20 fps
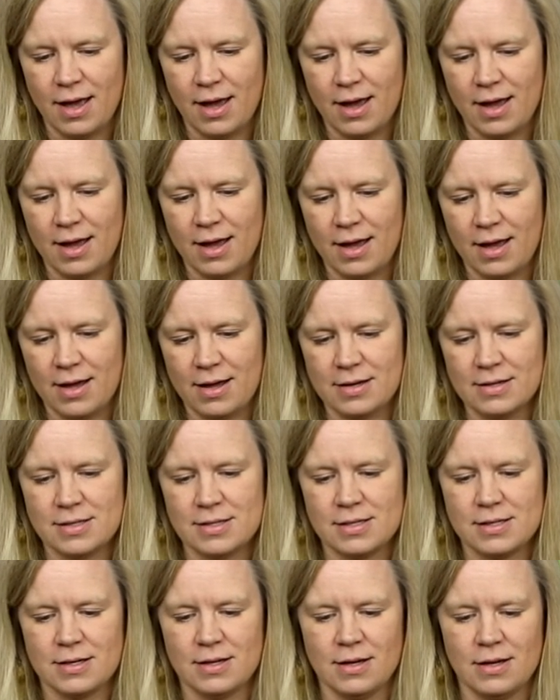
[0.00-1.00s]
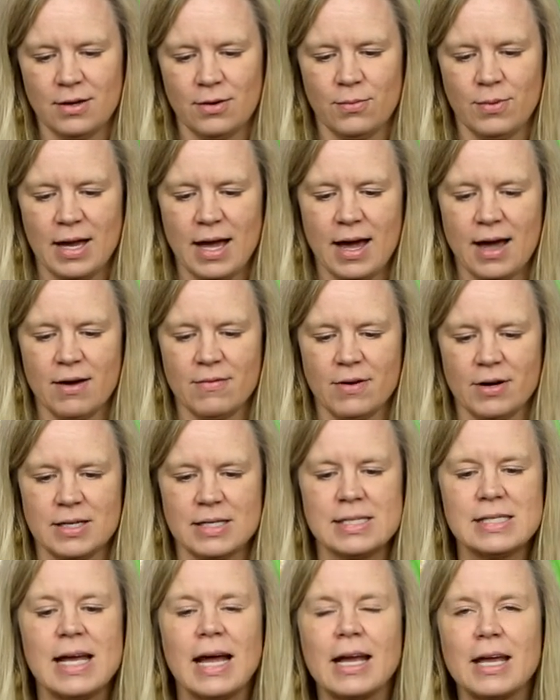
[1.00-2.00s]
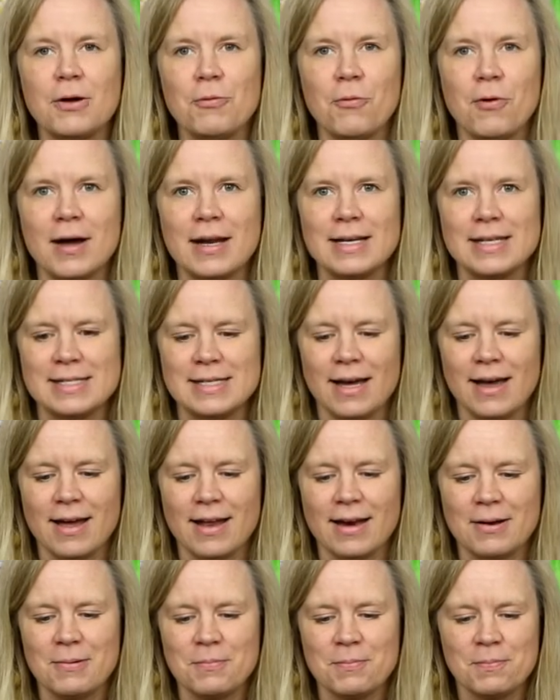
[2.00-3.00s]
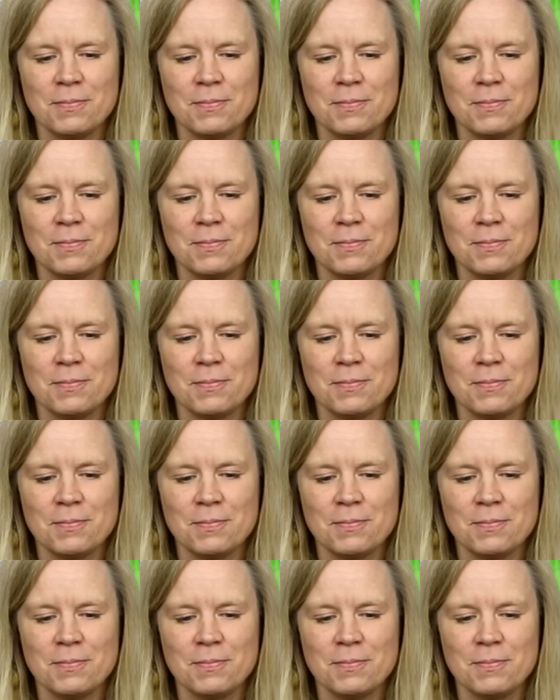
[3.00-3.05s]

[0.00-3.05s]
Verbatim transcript: And we have our second one done.